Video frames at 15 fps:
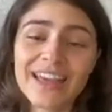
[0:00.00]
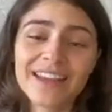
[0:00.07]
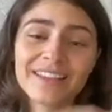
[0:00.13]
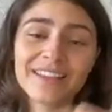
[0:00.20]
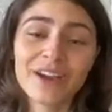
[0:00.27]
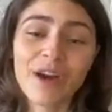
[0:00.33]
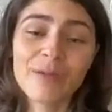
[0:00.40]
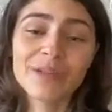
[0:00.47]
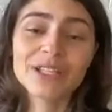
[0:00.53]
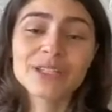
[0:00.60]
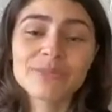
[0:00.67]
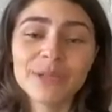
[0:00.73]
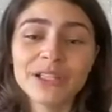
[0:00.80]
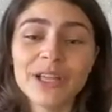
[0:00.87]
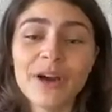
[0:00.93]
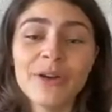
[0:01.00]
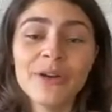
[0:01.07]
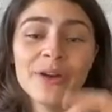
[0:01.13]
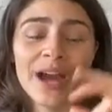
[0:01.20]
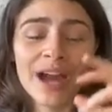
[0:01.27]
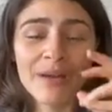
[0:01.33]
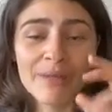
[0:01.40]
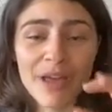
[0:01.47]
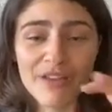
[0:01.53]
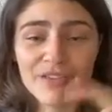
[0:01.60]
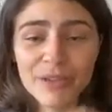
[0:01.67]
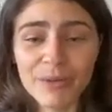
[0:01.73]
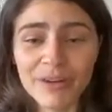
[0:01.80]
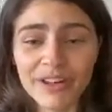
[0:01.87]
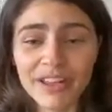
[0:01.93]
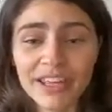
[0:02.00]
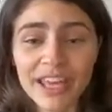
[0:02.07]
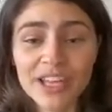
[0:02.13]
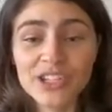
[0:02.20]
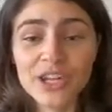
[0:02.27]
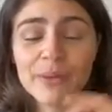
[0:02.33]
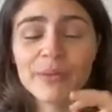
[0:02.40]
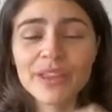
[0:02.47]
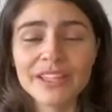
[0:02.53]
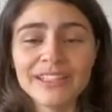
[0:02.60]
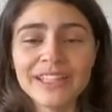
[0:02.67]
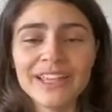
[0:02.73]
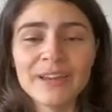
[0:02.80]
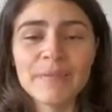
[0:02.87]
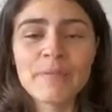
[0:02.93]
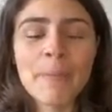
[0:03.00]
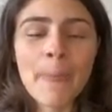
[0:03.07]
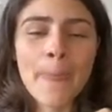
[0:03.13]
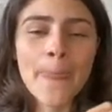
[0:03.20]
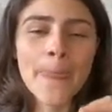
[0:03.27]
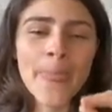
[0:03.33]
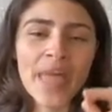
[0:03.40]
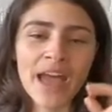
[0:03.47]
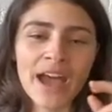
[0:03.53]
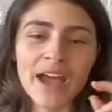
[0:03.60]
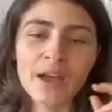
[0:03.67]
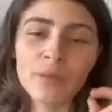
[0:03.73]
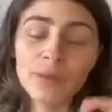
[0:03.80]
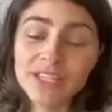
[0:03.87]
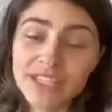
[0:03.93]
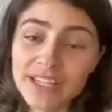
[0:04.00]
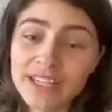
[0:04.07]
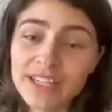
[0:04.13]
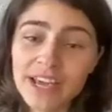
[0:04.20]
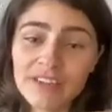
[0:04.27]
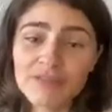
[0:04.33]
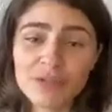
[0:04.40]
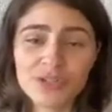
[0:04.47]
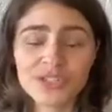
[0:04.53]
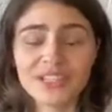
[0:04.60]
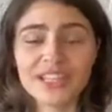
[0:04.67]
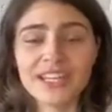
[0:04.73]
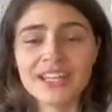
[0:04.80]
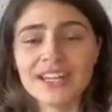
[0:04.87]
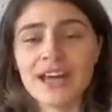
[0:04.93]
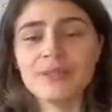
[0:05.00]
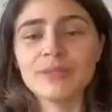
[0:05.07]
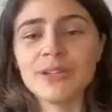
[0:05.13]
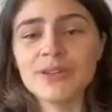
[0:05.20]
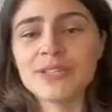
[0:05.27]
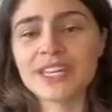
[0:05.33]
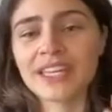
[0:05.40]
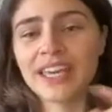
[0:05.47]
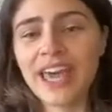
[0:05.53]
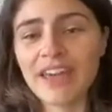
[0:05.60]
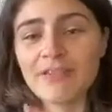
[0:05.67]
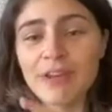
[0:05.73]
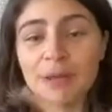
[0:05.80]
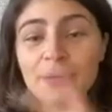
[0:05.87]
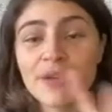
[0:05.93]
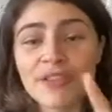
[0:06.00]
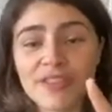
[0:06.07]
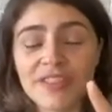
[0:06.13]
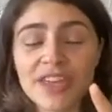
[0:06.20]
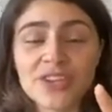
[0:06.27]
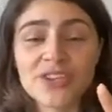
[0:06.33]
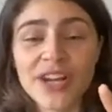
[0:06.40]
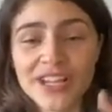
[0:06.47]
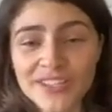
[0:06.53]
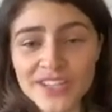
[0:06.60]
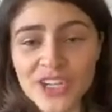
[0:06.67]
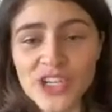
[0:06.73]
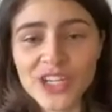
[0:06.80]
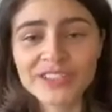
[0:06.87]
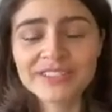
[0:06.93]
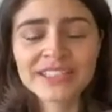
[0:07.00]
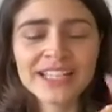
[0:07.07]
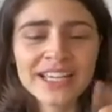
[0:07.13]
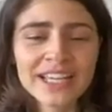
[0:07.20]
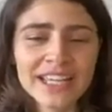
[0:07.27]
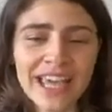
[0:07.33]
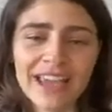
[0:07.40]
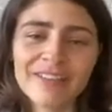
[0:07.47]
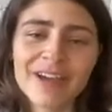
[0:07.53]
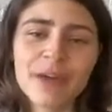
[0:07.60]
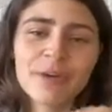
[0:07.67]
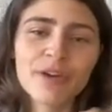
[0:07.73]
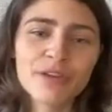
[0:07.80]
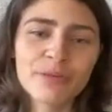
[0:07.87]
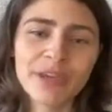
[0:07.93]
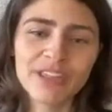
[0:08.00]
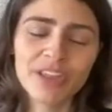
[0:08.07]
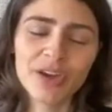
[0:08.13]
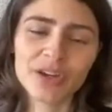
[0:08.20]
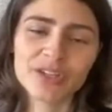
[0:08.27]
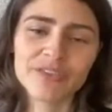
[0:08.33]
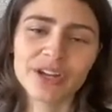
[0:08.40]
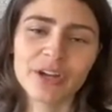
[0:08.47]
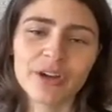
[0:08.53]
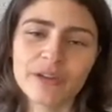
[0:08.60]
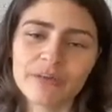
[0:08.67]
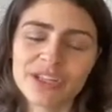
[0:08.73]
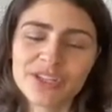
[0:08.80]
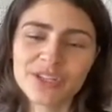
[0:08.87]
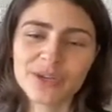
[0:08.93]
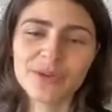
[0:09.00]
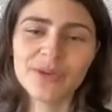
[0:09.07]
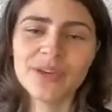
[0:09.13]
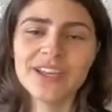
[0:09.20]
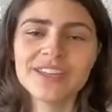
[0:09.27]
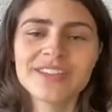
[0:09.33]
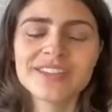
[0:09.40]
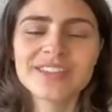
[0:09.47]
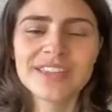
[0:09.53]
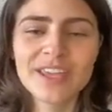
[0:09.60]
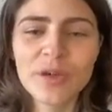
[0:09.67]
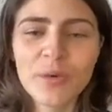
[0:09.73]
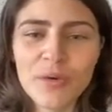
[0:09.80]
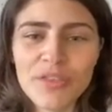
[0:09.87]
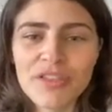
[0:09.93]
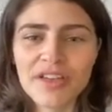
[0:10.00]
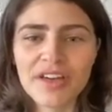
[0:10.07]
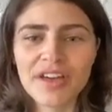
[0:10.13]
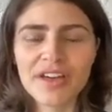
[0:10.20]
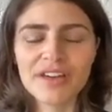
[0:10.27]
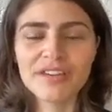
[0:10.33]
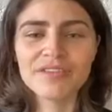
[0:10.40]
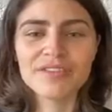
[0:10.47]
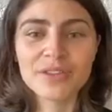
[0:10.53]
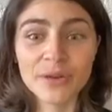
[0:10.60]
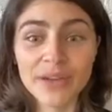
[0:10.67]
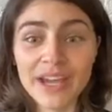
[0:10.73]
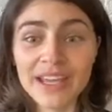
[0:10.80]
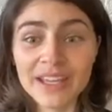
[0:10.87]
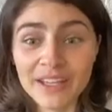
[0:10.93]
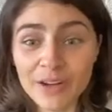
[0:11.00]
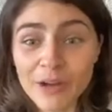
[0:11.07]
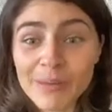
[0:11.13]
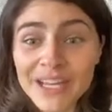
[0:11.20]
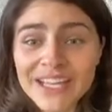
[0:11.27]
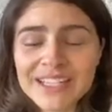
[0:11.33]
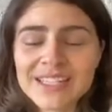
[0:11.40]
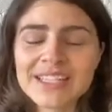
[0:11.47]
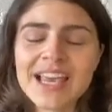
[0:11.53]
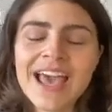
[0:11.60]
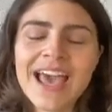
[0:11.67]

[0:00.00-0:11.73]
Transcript: in the comments below if you want to catch up with it, Liam. We did unfortunately end up losing Kate Raworth in that transition. Kate Raworth being the Oxford economist who is the author of Donut Economics.